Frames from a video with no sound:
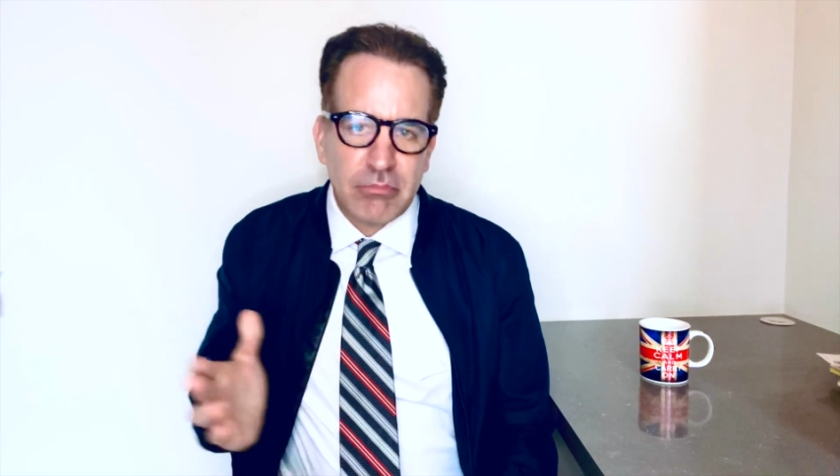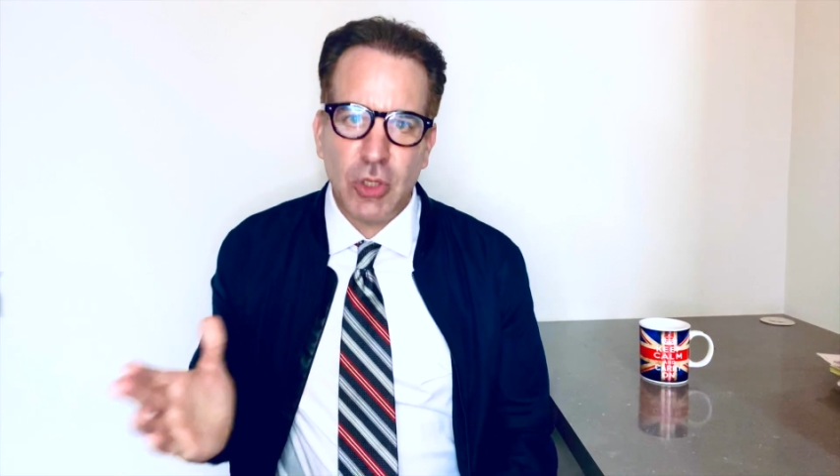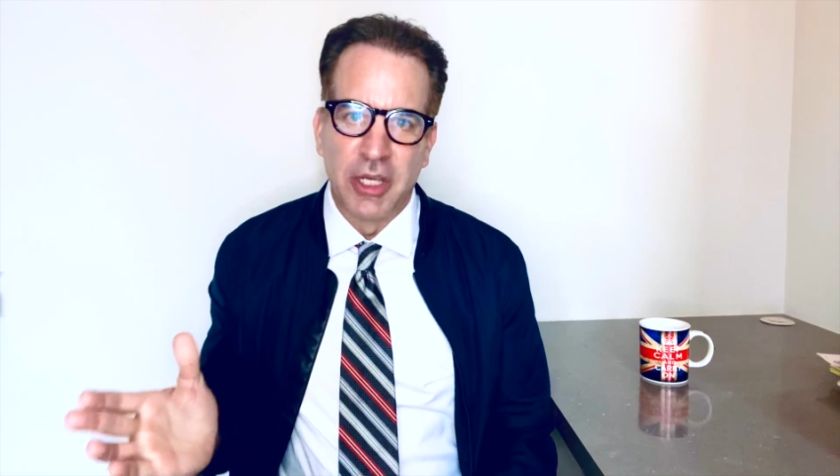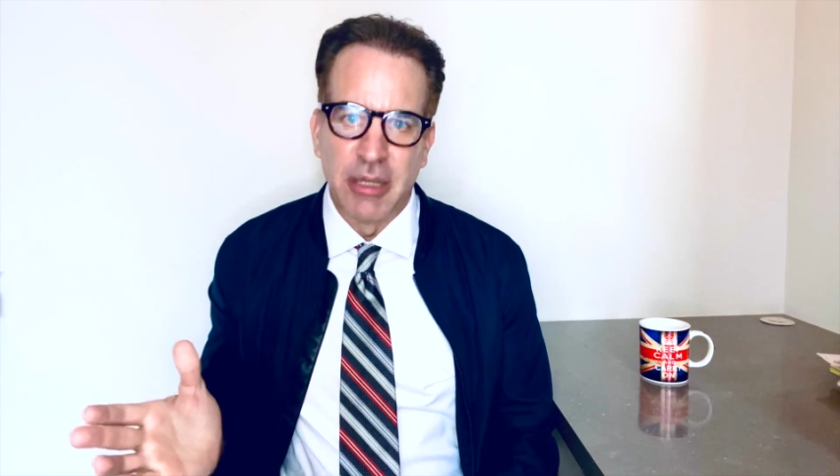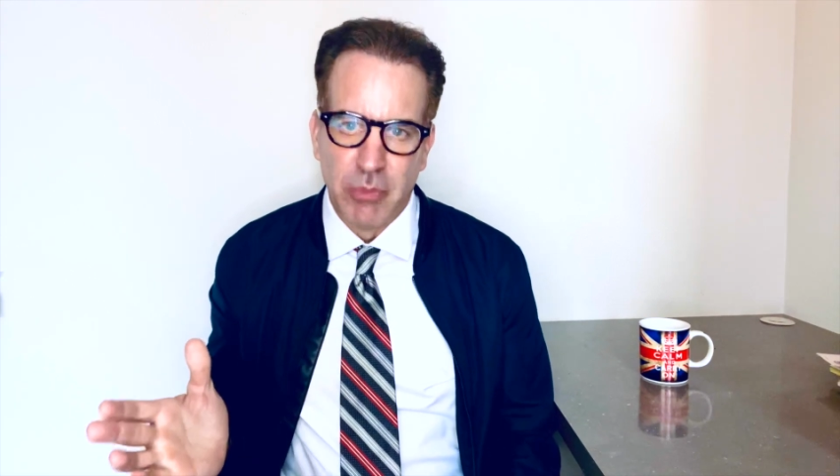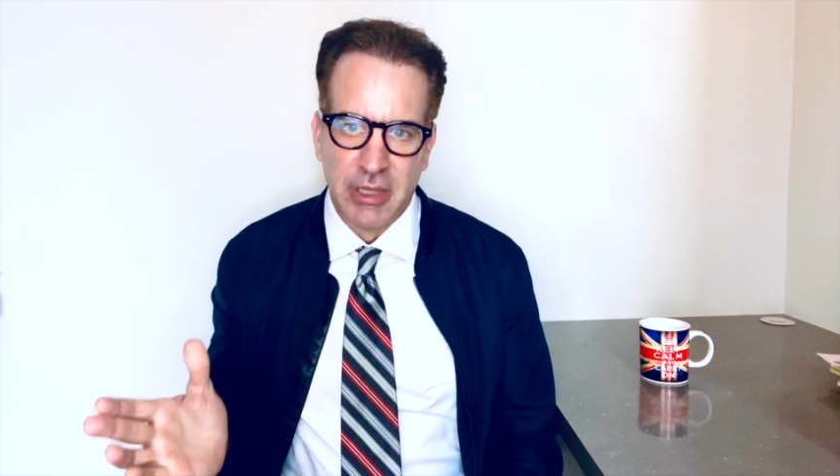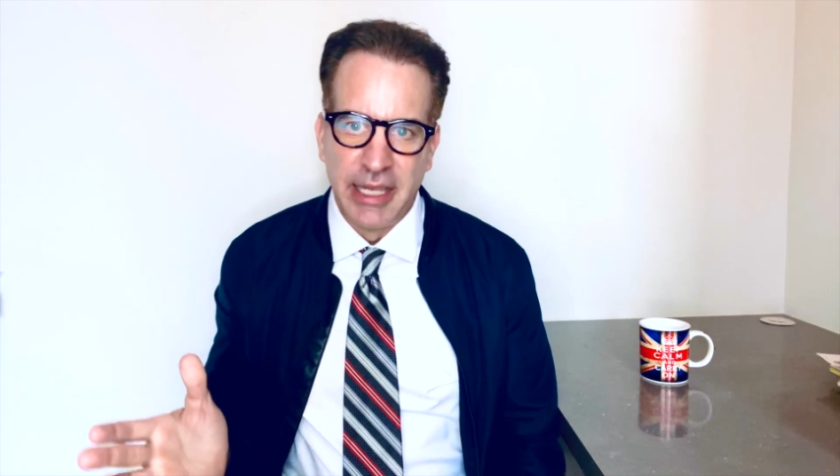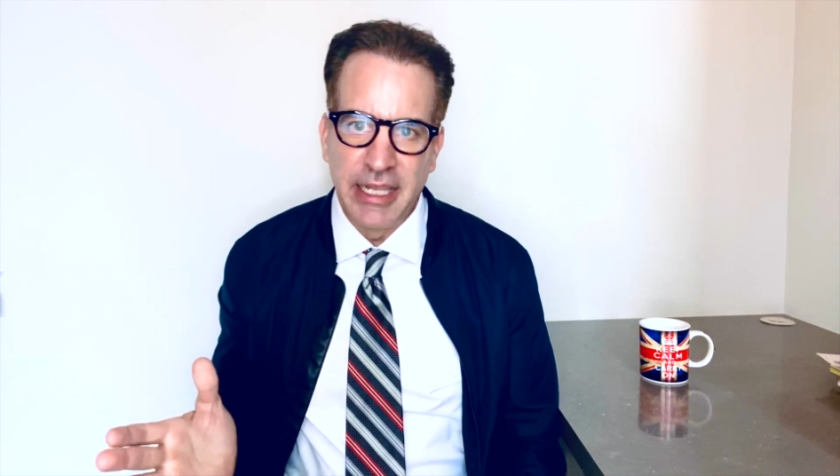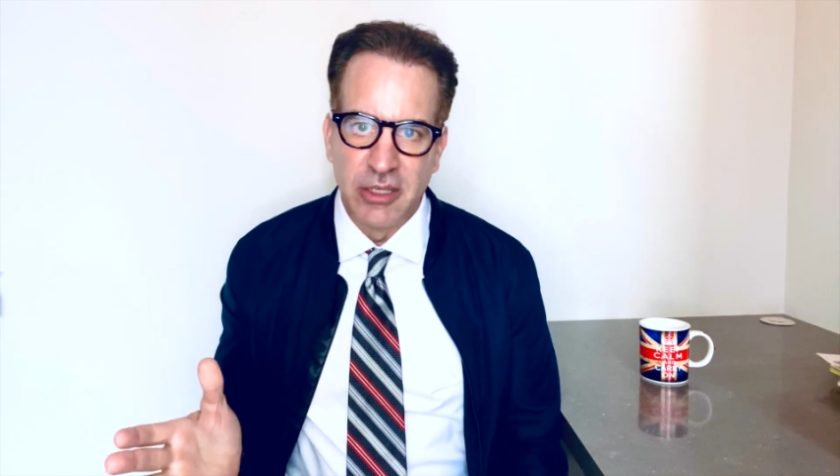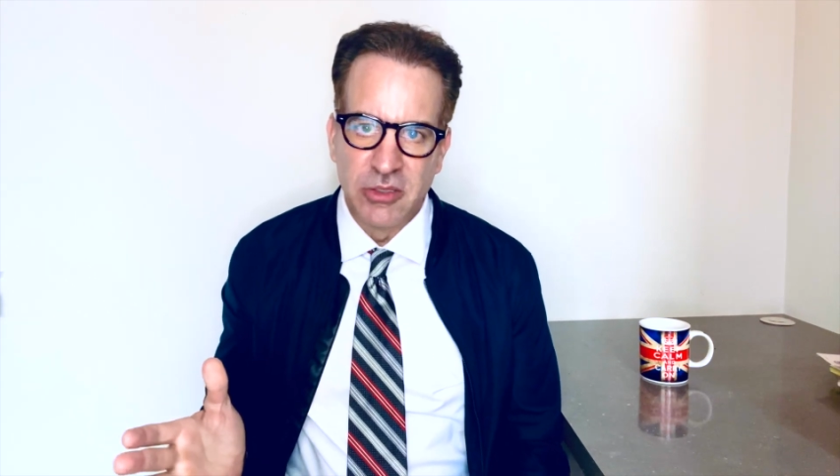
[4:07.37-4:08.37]
look at
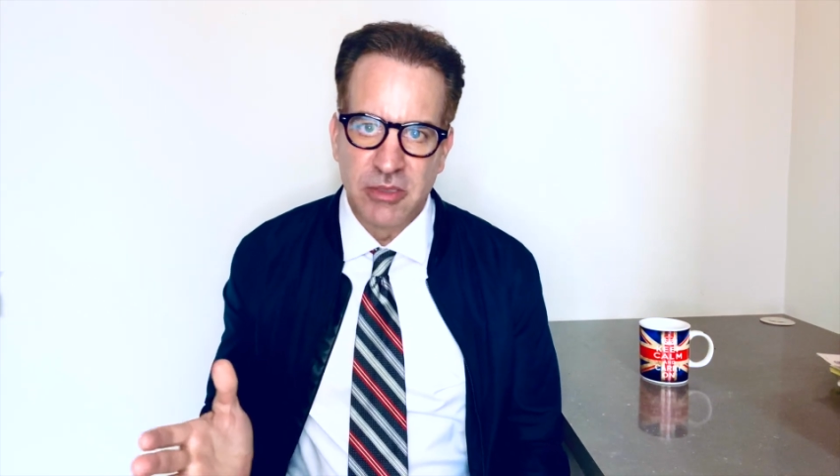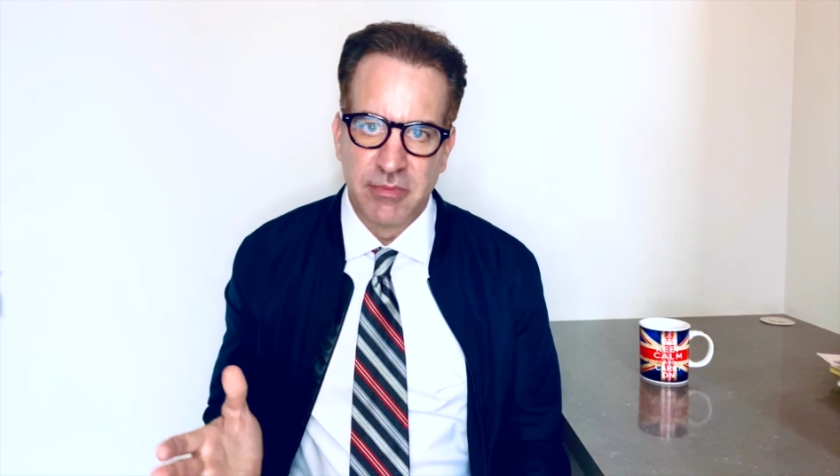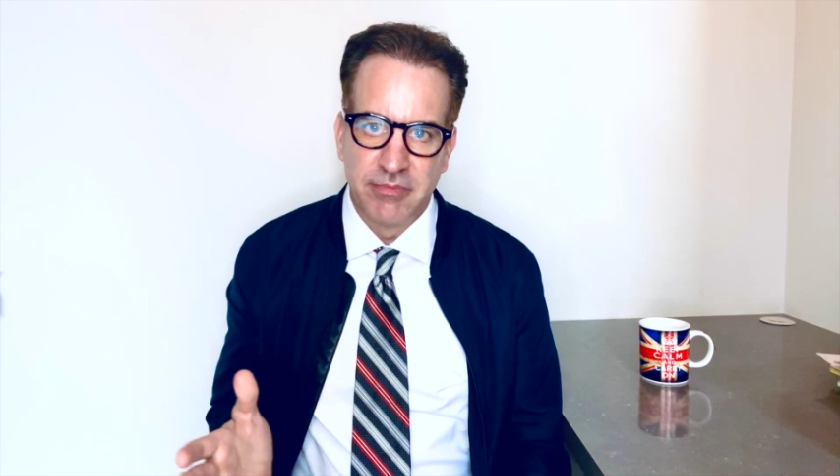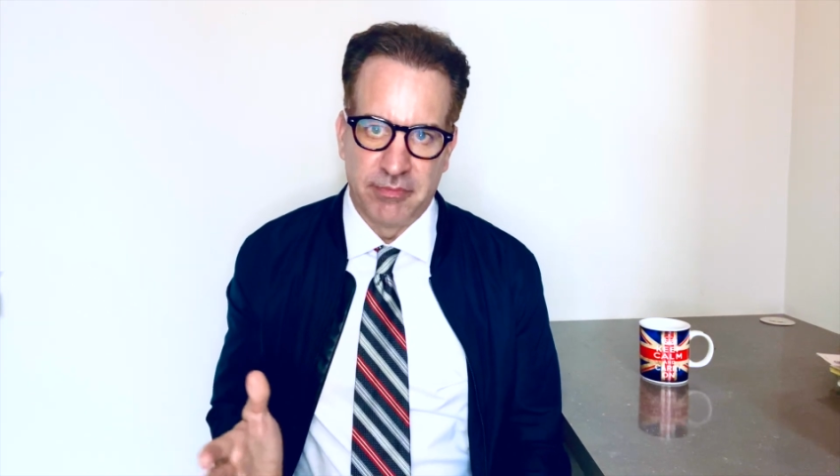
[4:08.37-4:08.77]
millennials,